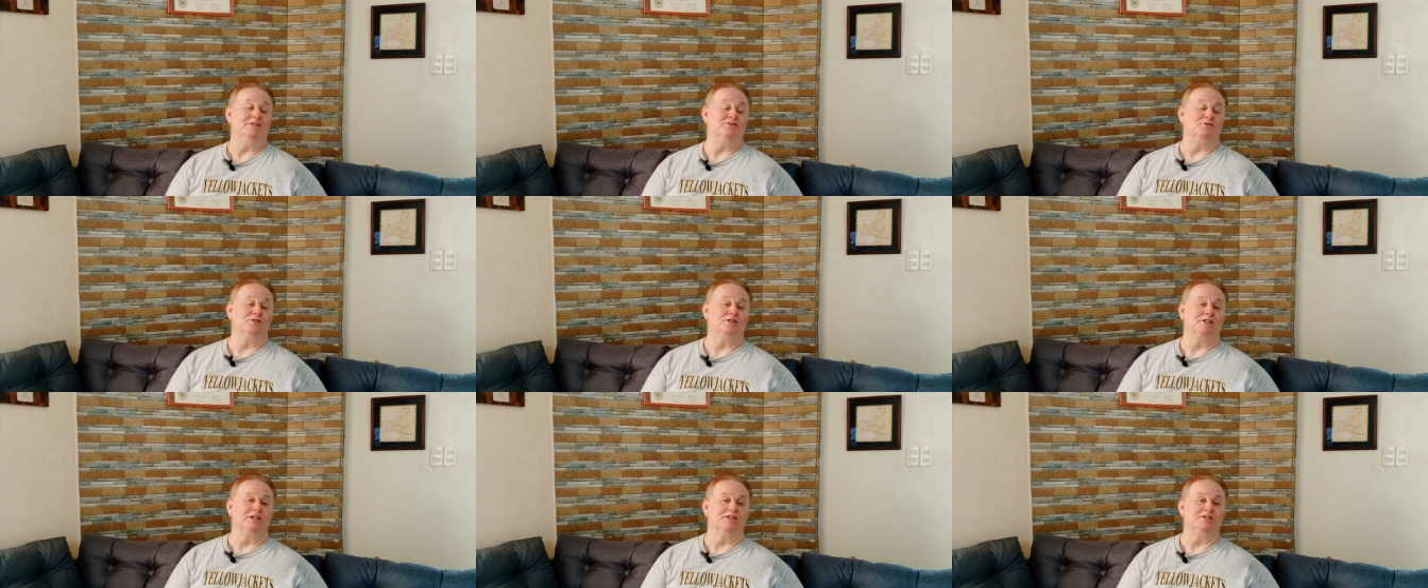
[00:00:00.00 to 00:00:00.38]

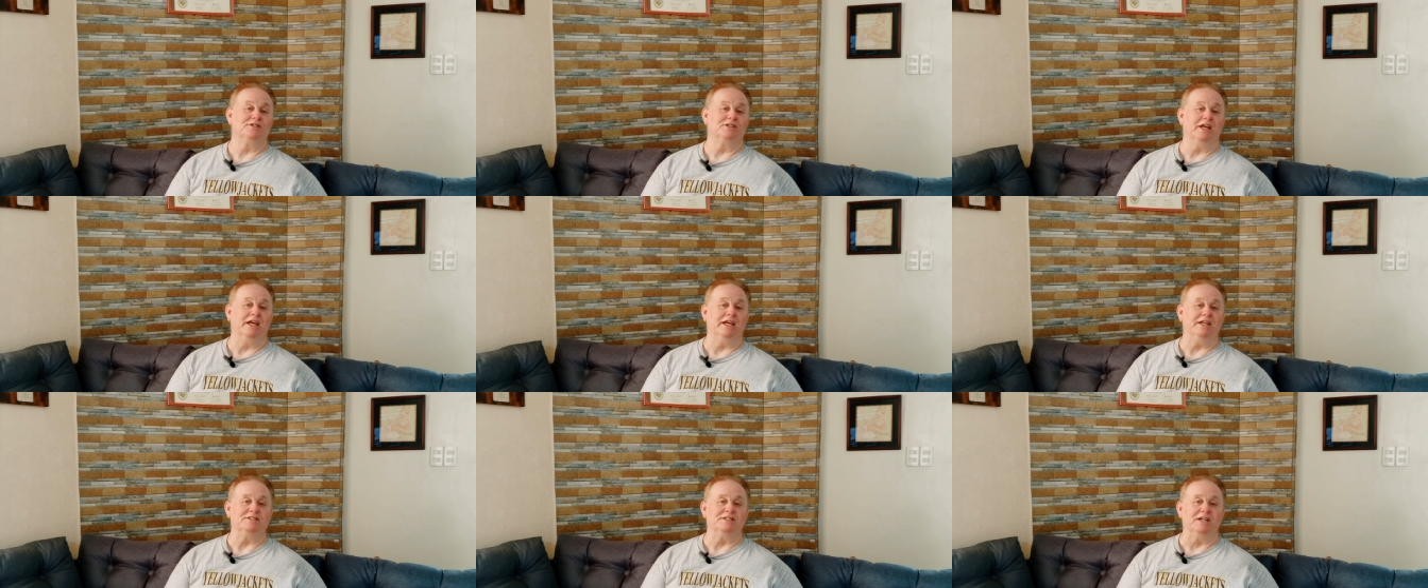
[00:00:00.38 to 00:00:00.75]
These are
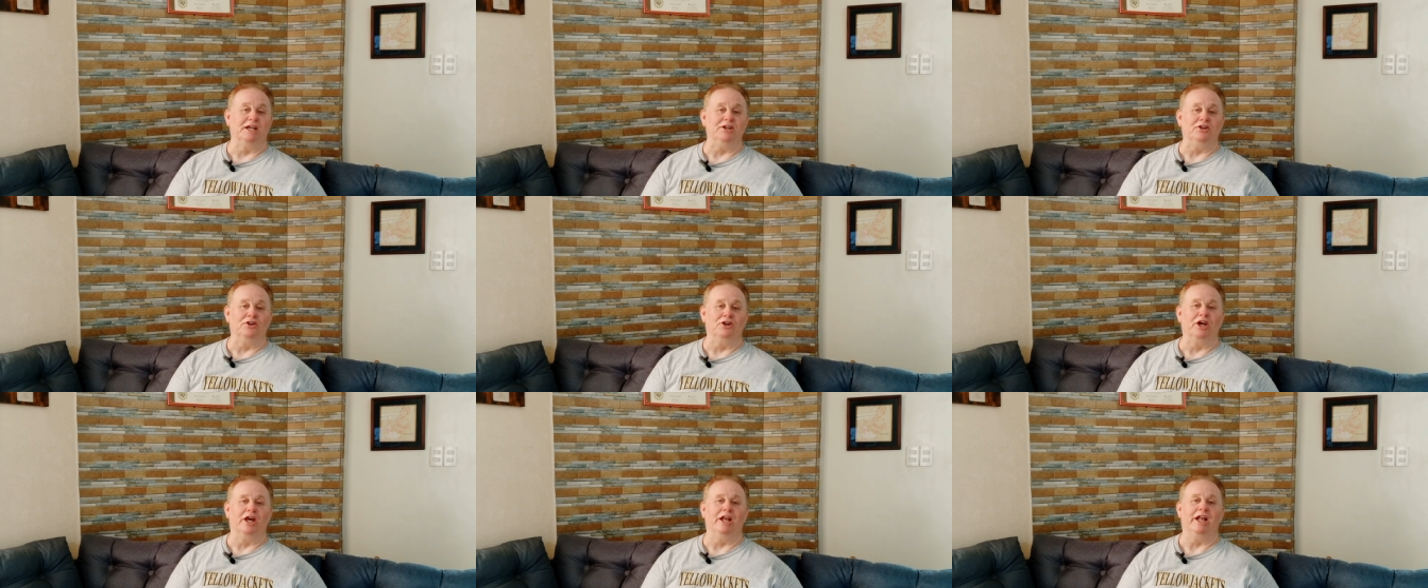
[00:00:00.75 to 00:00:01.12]
just things
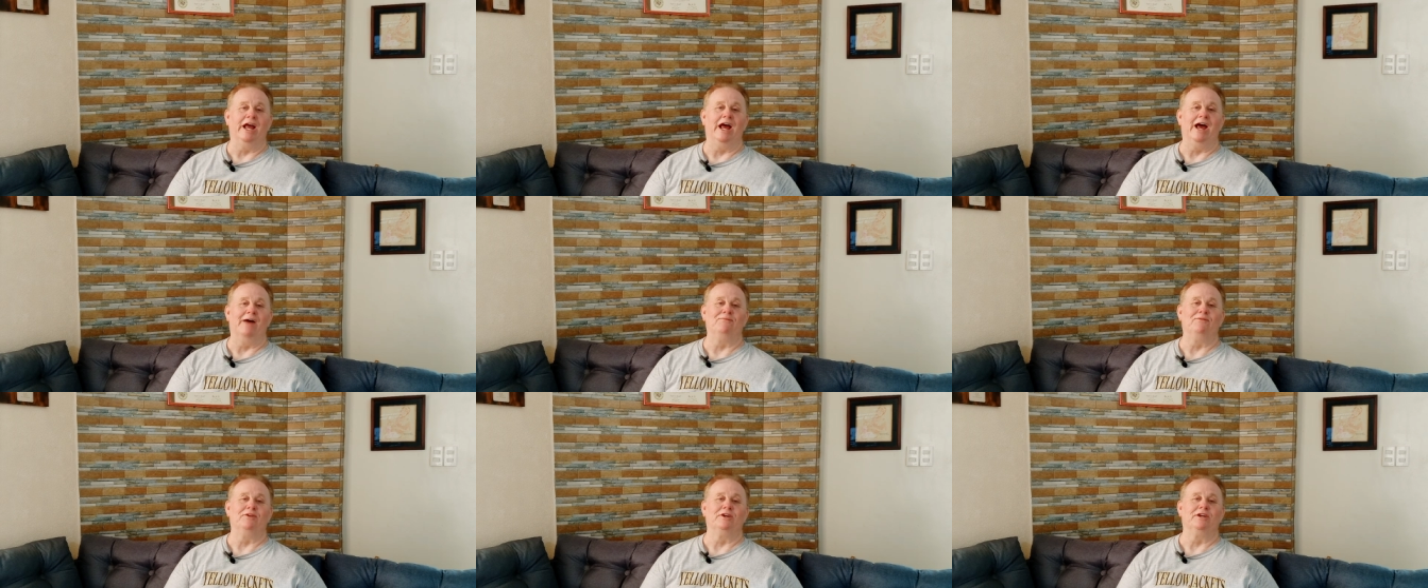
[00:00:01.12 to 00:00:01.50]
that you're
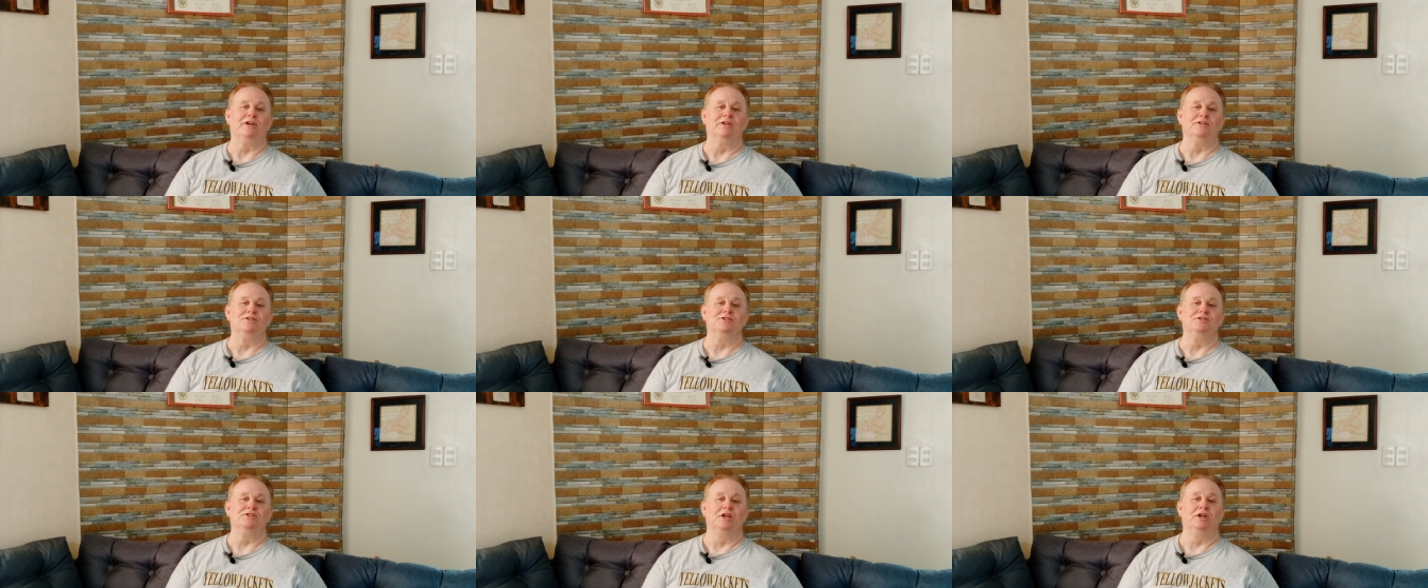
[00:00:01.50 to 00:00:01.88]
going to have to
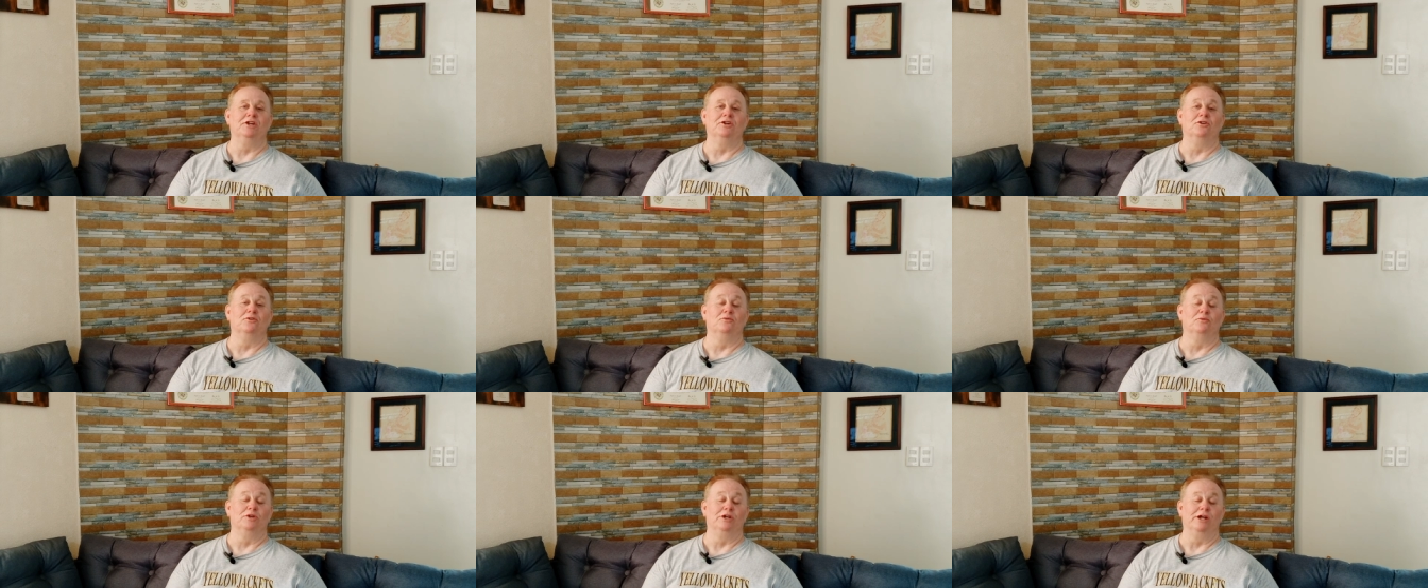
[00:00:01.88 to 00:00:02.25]

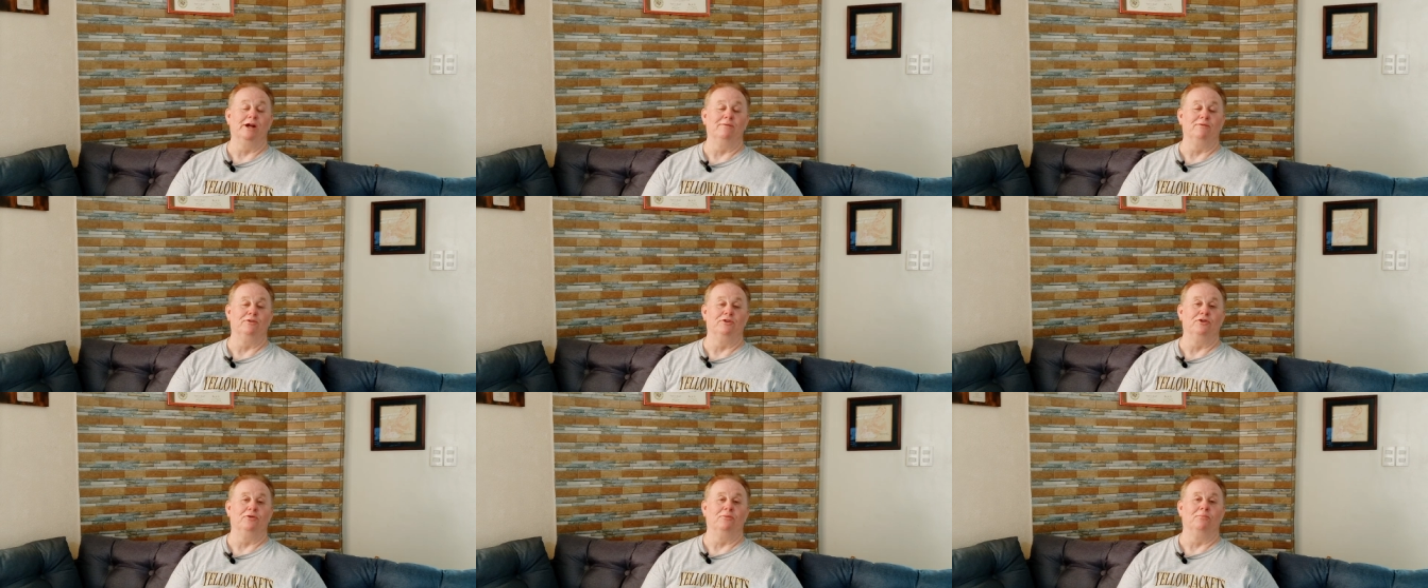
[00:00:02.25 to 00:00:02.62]
consider
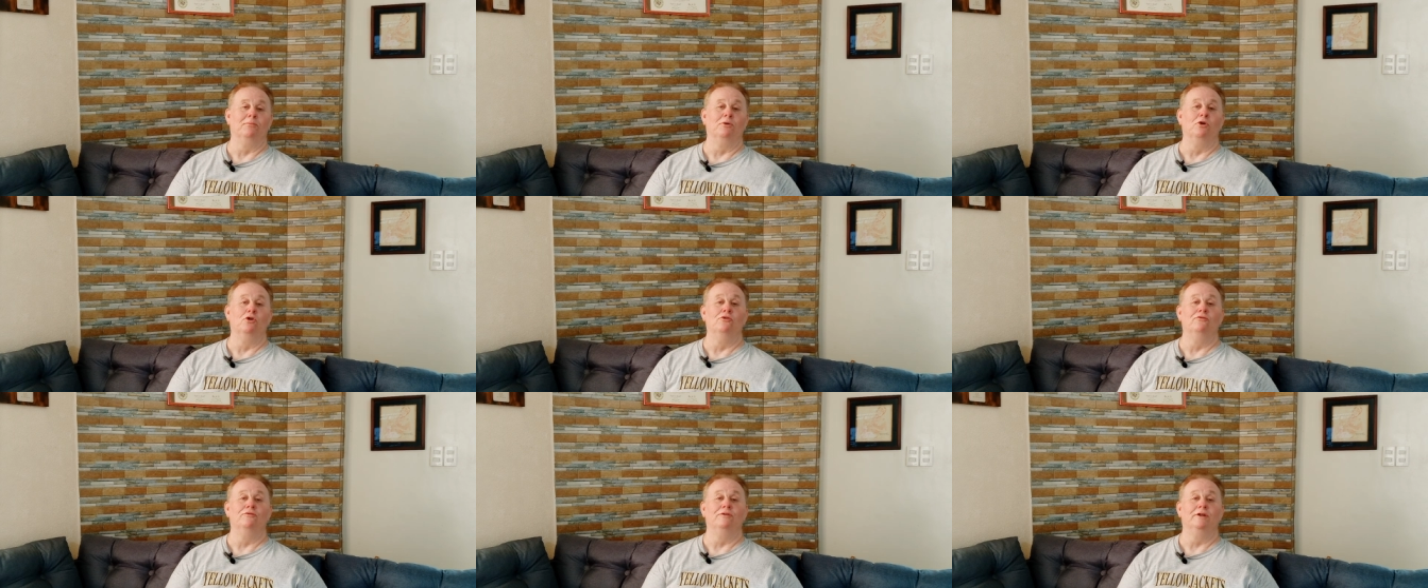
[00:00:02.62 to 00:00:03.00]
whenever
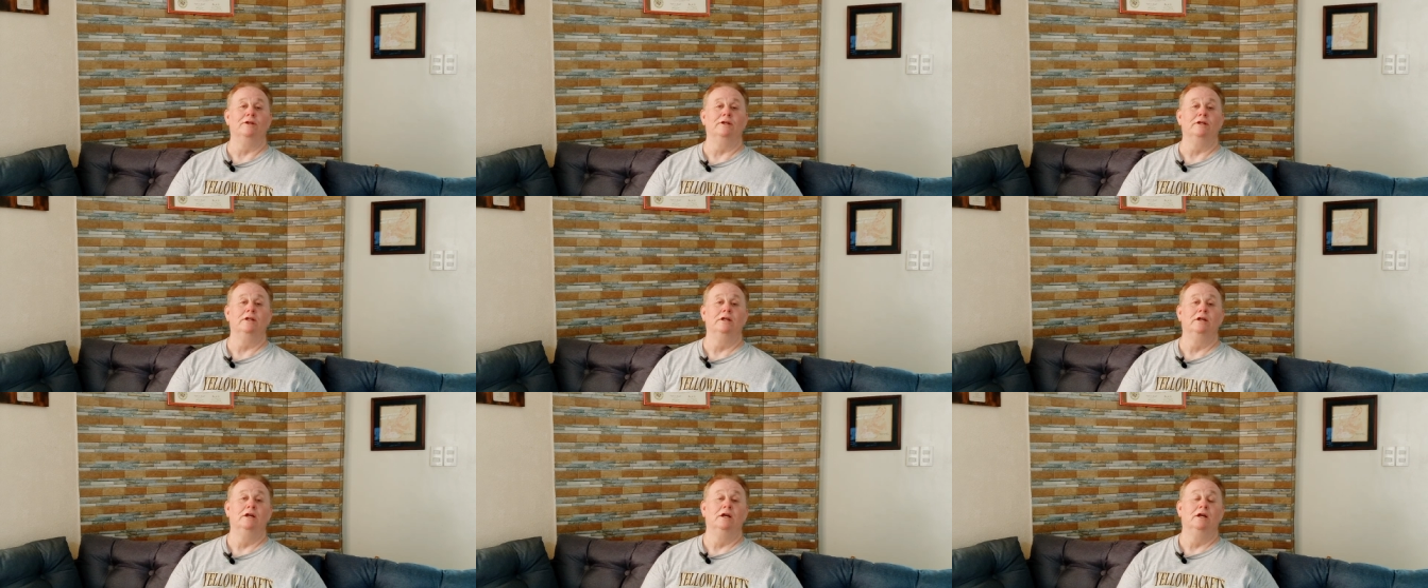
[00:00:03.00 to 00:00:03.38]
you're
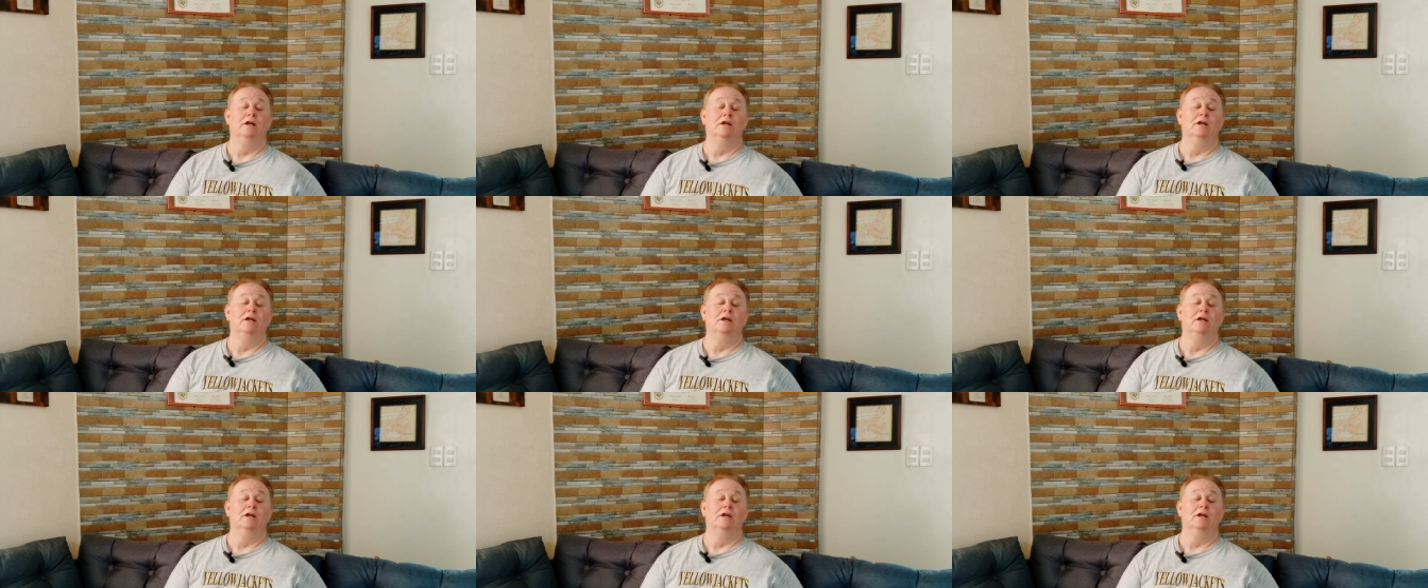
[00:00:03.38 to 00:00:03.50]
moving